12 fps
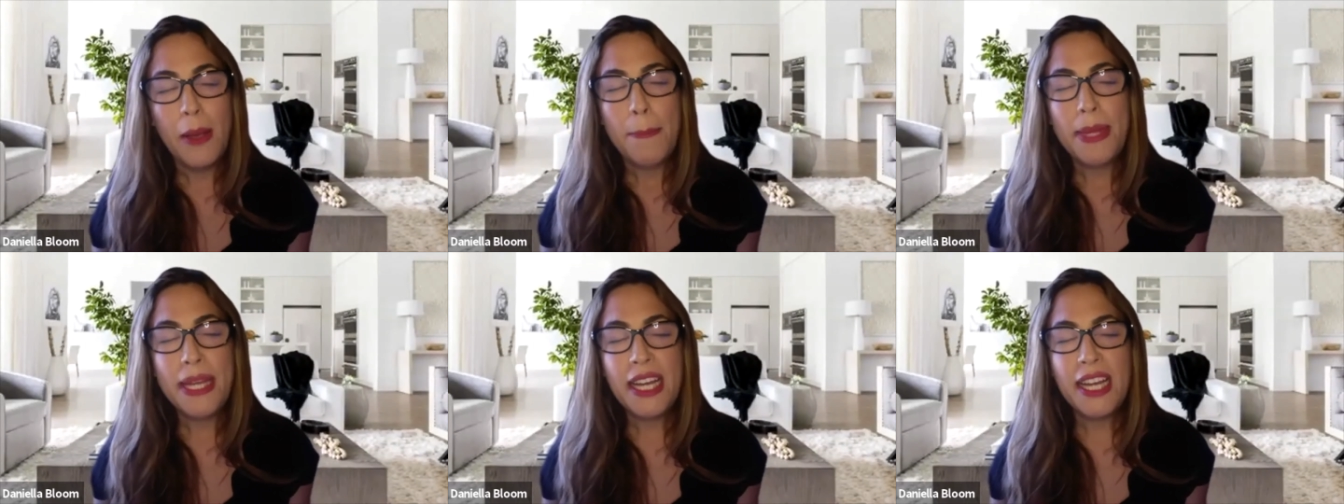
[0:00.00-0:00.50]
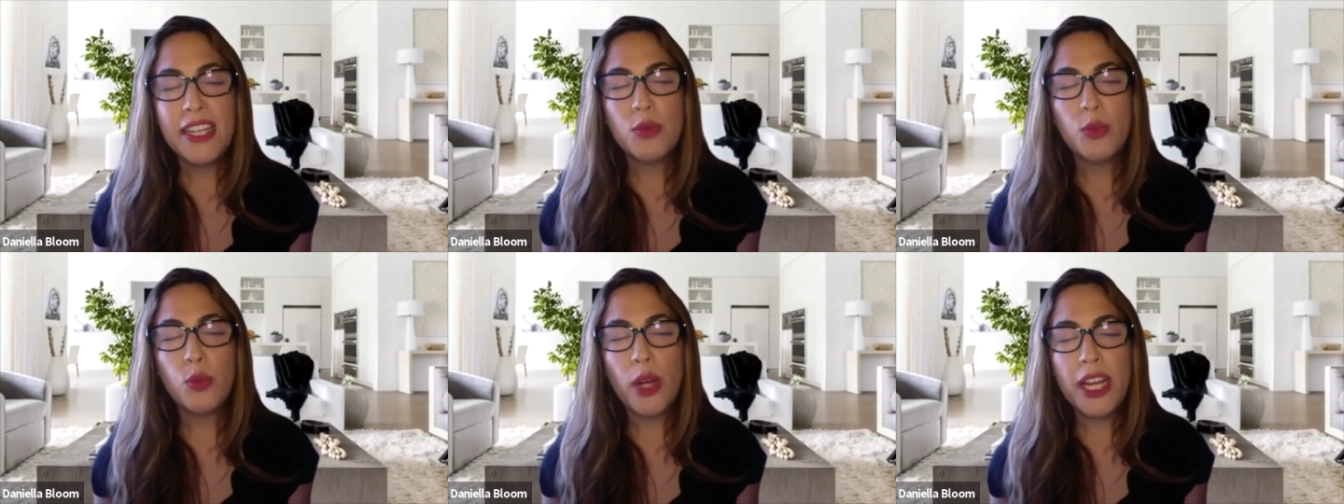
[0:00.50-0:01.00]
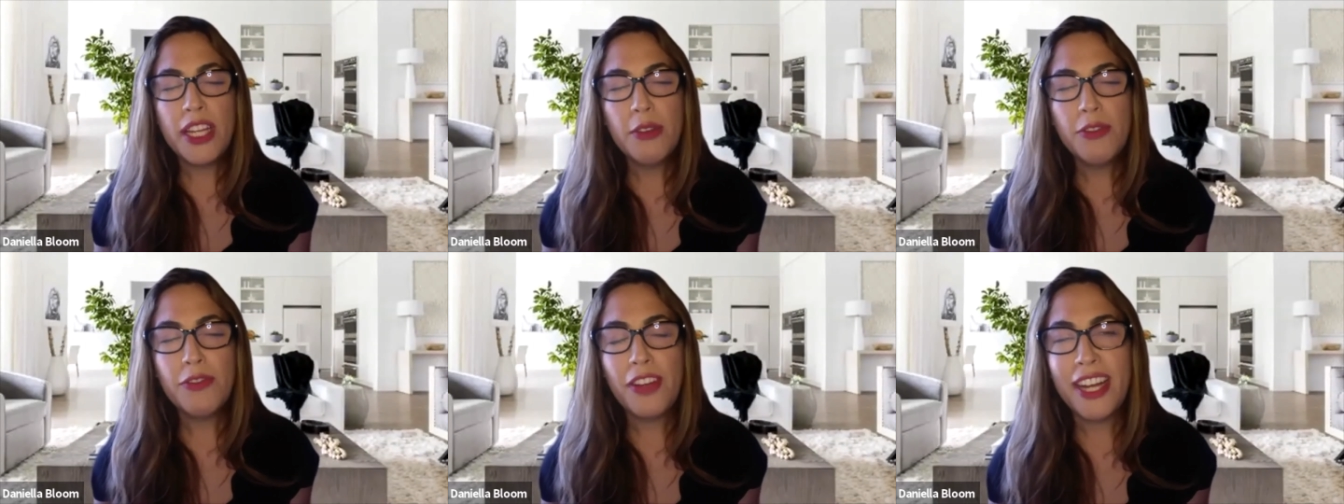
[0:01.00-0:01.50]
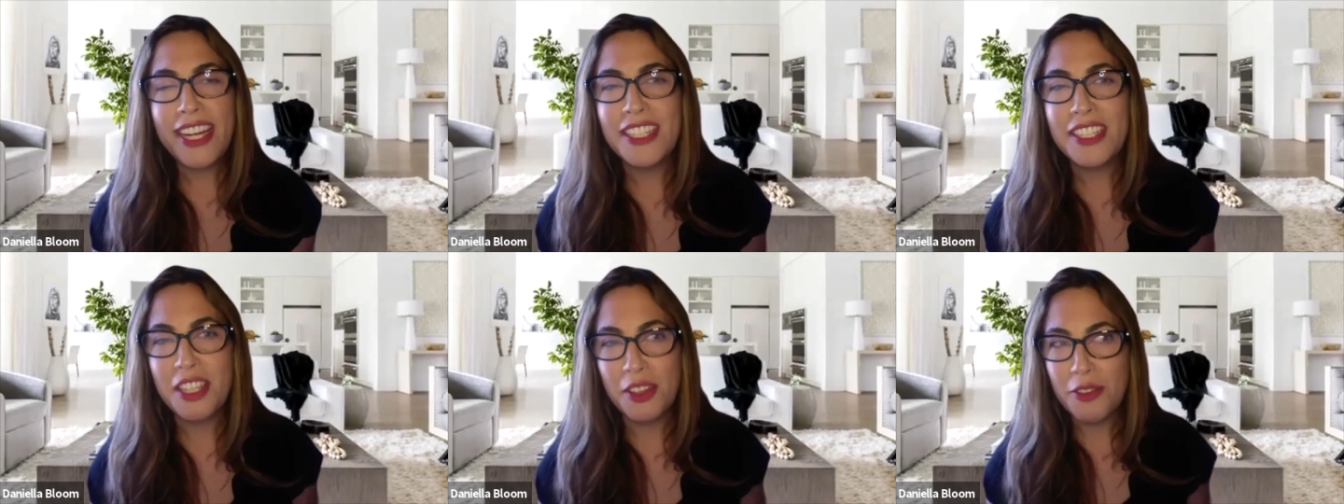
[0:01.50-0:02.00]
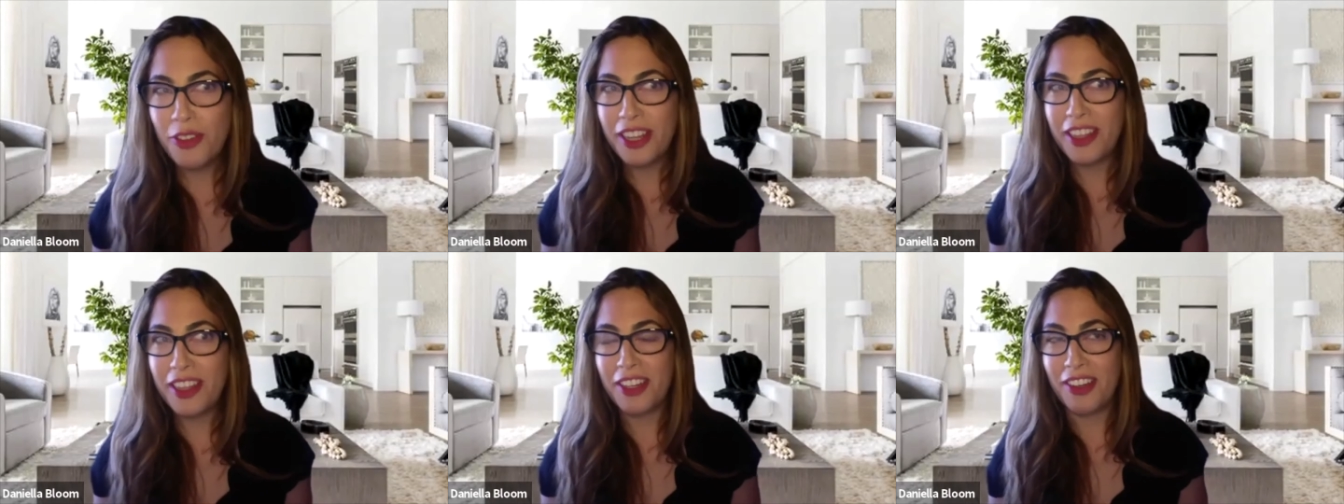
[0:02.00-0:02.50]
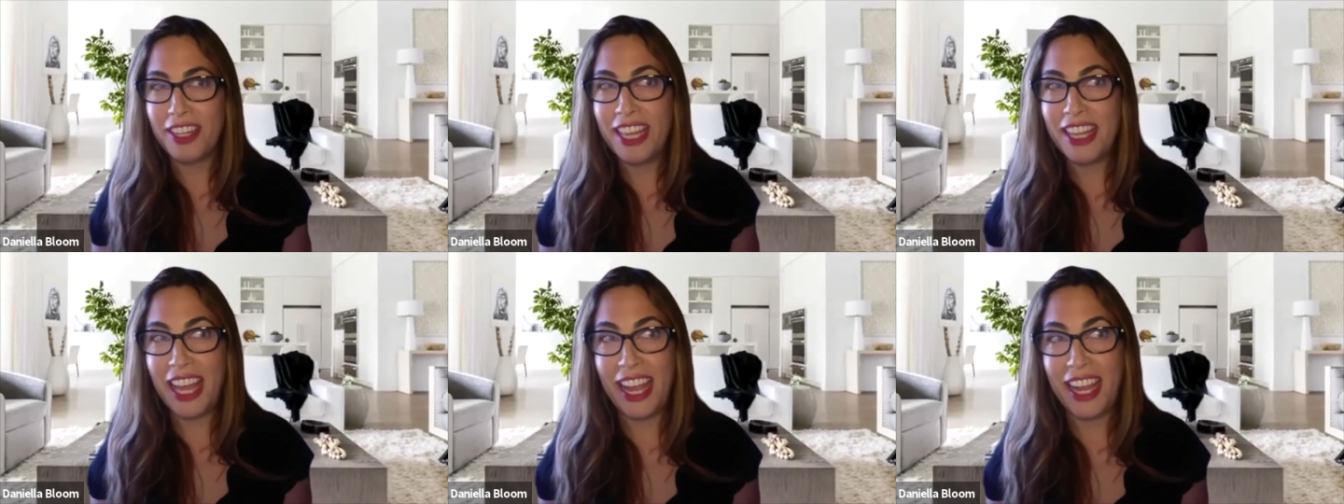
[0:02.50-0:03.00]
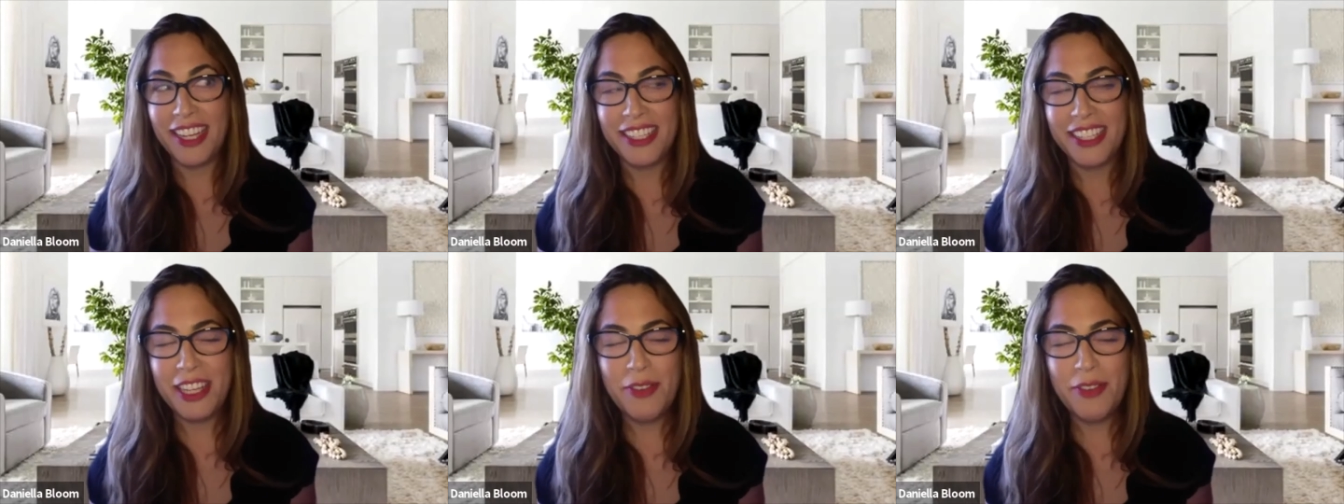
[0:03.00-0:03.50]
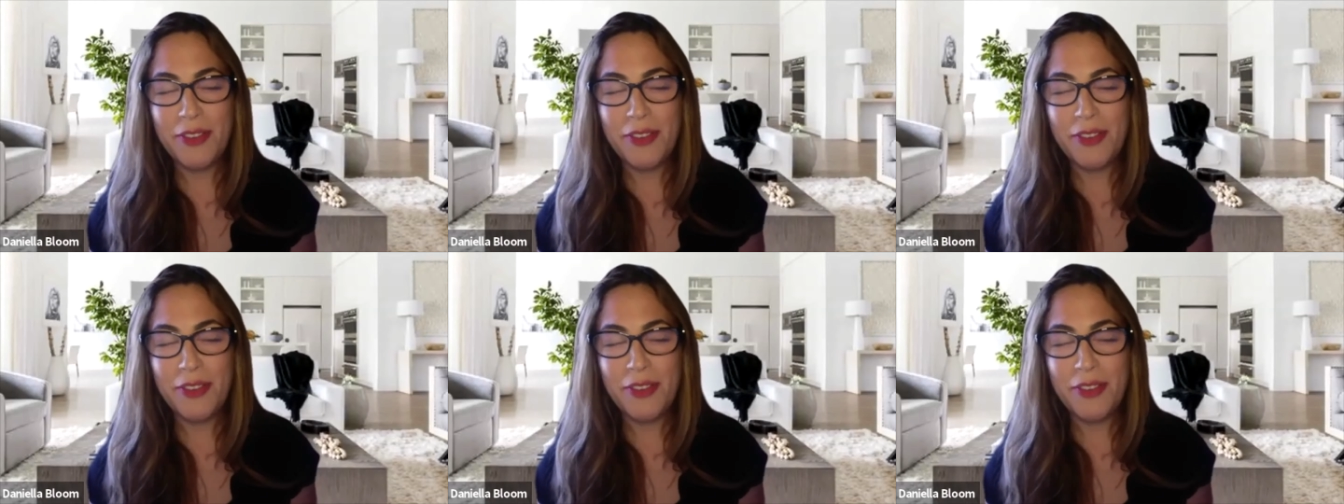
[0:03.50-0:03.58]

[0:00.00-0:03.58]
because when you find another free thinker in LA, even